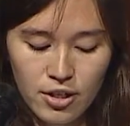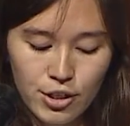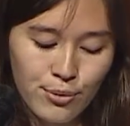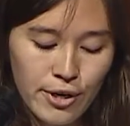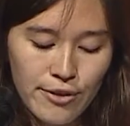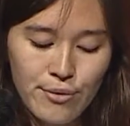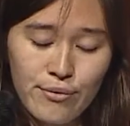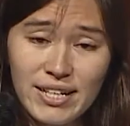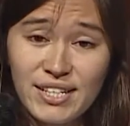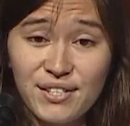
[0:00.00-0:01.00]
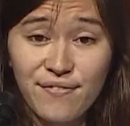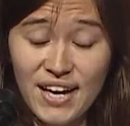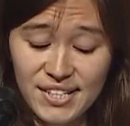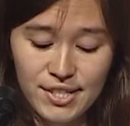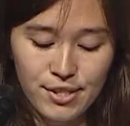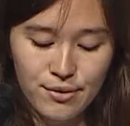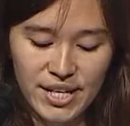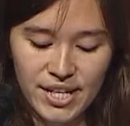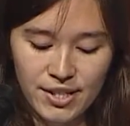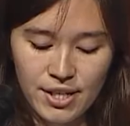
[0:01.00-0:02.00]
You work through the rest as fast as you
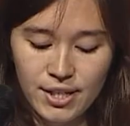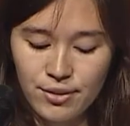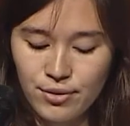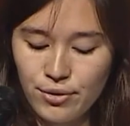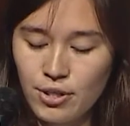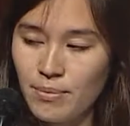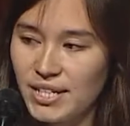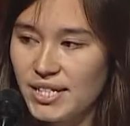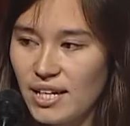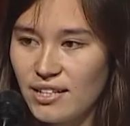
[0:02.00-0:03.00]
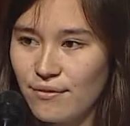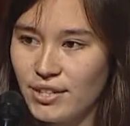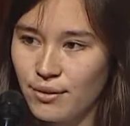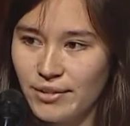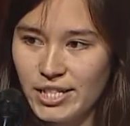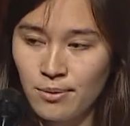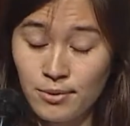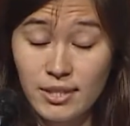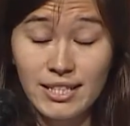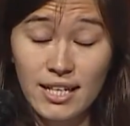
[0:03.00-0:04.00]
can, and you do your best at giving a
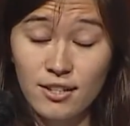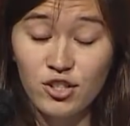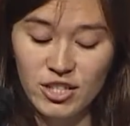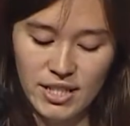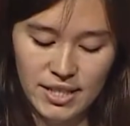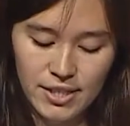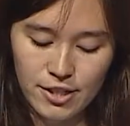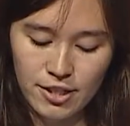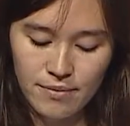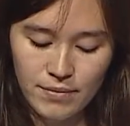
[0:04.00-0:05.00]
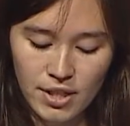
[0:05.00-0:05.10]
reasonable, intelligent answer.